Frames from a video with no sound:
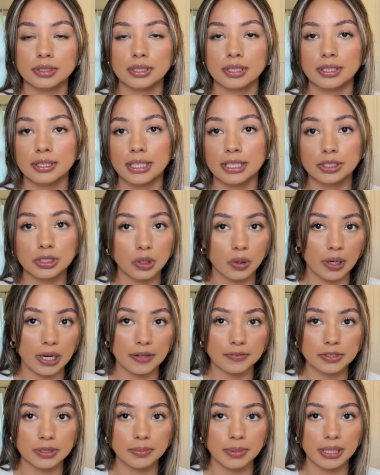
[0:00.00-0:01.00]
They don't have
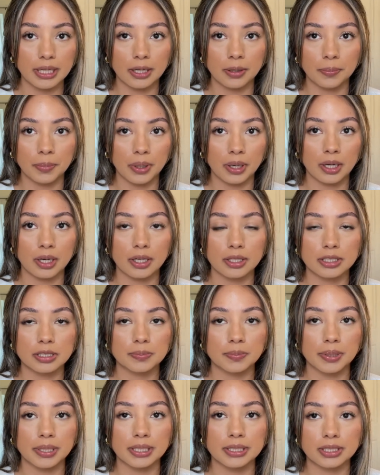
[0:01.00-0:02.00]
to be AirPods,
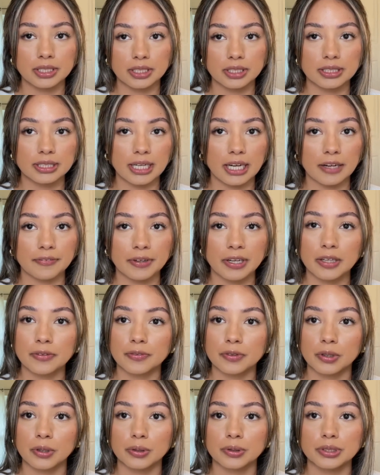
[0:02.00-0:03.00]
but it's good to have
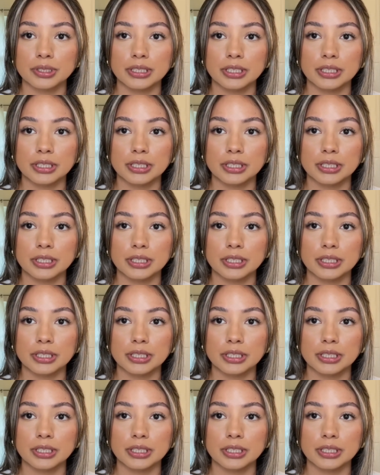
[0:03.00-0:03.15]
headphones